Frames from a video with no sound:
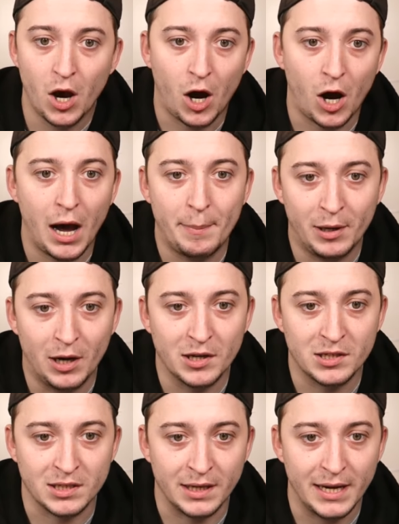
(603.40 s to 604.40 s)
I
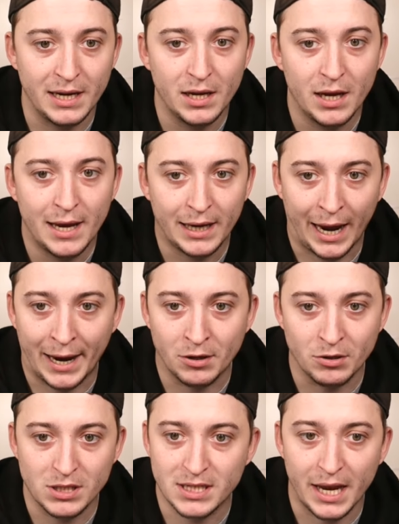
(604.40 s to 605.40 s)
personally
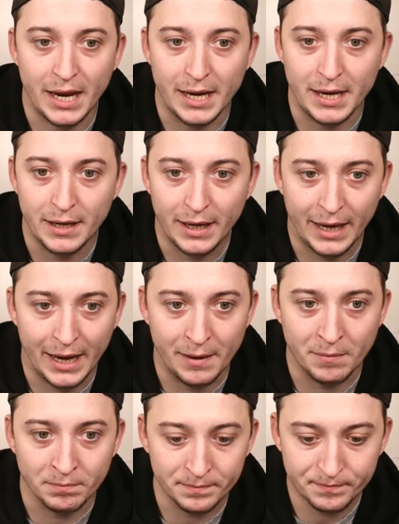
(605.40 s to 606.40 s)
cannot see
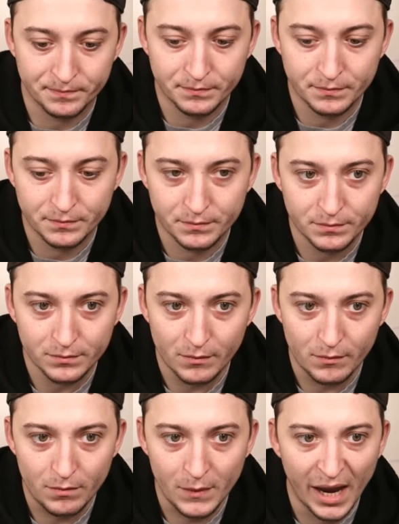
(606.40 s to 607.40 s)
him
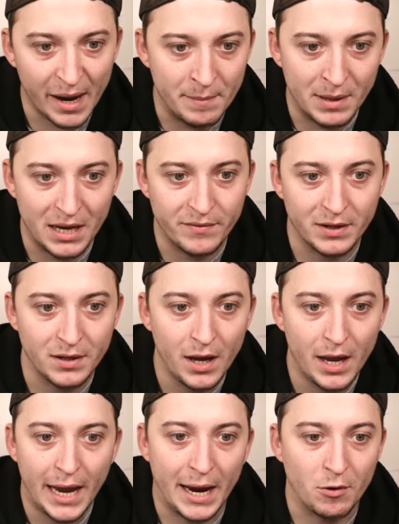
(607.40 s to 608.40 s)
leaving.
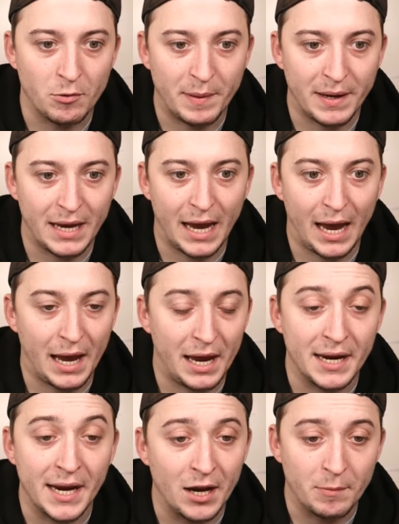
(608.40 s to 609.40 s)
It would be
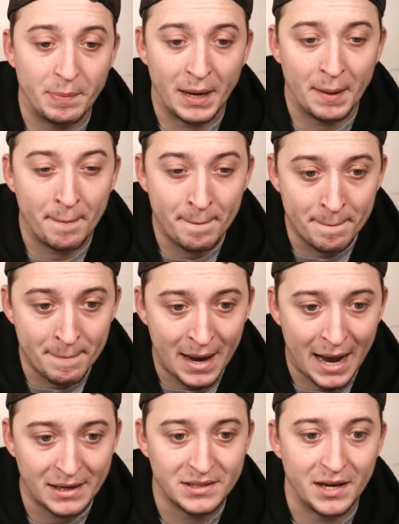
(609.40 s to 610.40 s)
a
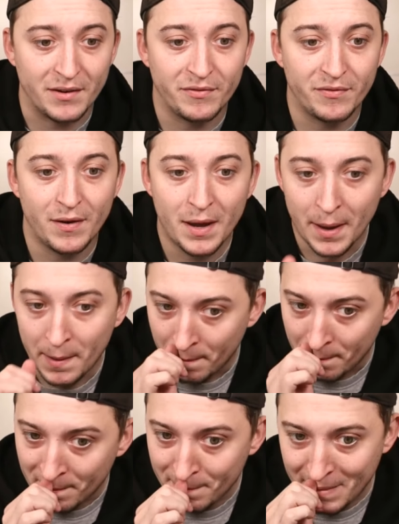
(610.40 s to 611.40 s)
massive,
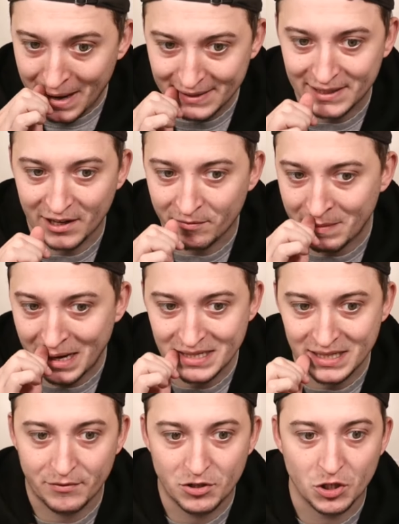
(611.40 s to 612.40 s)
massive,
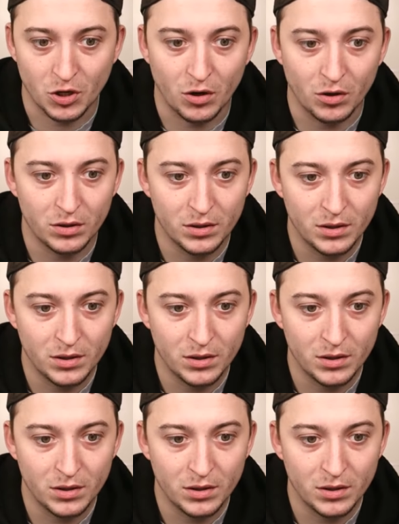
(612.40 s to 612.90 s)
massive shock